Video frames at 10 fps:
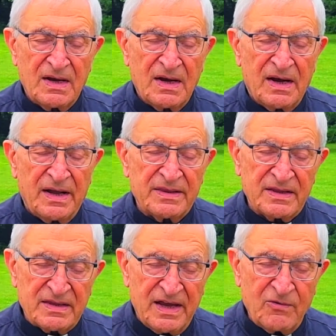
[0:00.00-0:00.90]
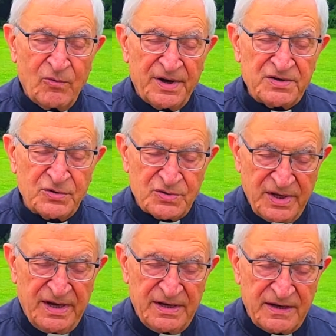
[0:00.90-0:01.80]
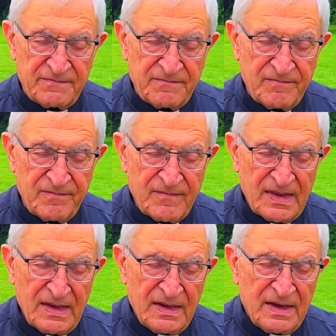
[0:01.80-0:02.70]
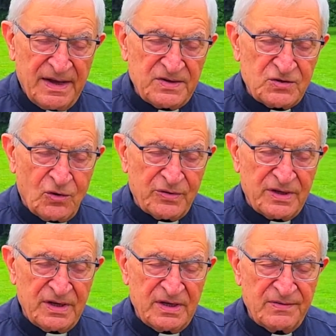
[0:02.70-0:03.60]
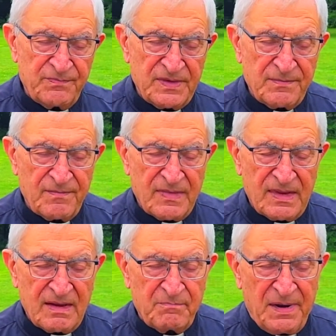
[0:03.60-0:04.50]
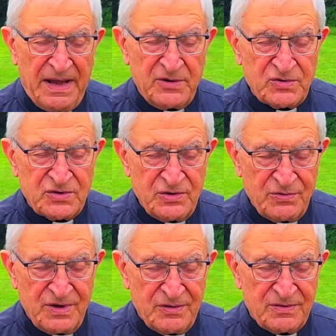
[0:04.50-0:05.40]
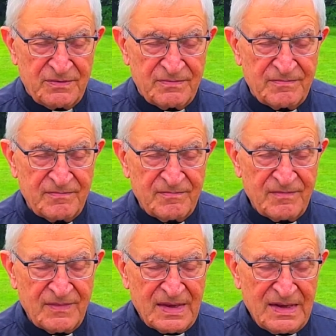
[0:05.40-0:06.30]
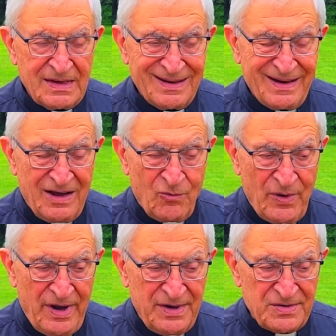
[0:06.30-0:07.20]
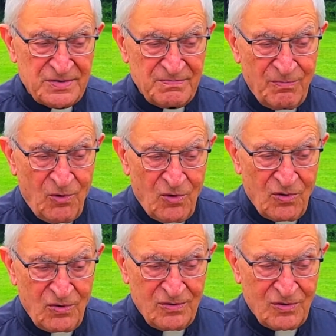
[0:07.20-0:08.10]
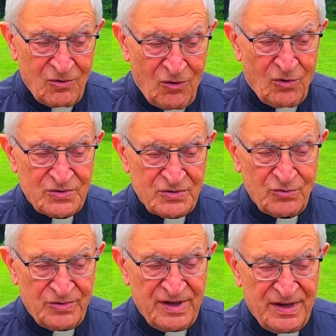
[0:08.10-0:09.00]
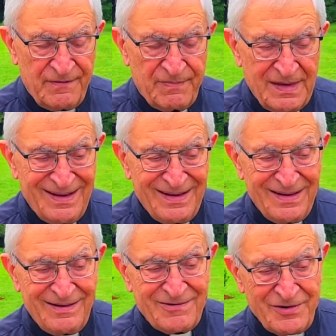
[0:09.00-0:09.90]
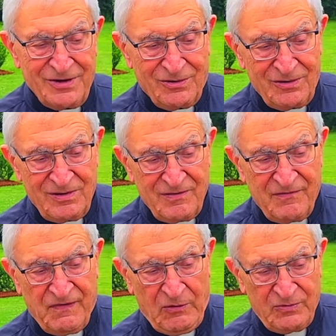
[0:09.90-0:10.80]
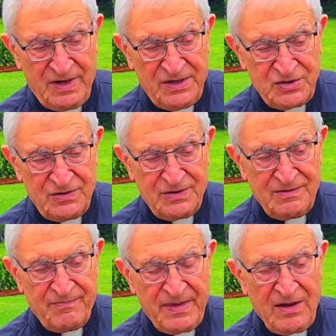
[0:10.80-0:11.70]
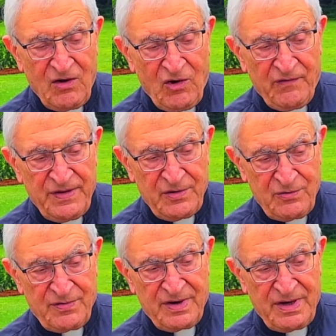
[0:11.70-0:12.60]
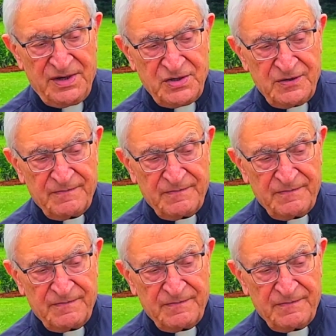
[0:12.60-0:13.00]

that they were sustaining. And so the pious union, in a way, is more close to the real foundation of the congregation,